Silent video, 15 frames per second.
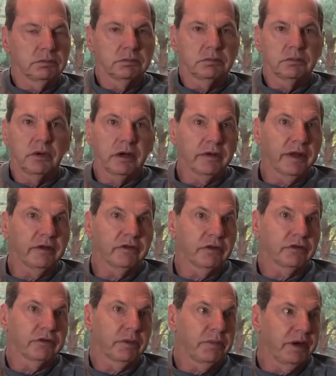Well, that's just
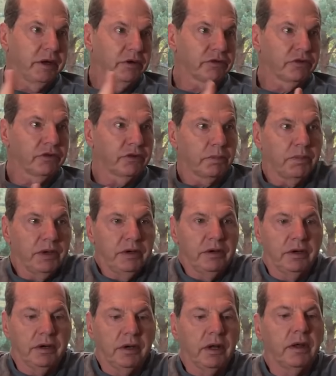somebody else's
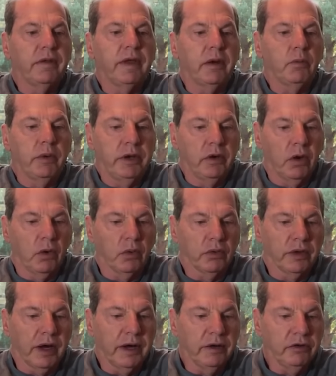opinion, and then we hold
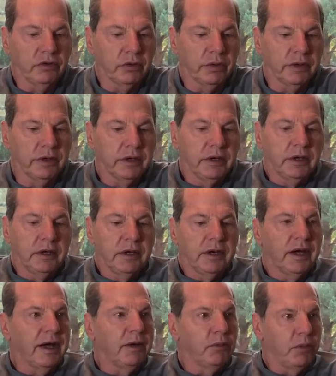on to it,
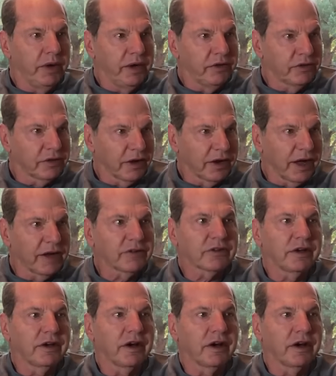and we start asking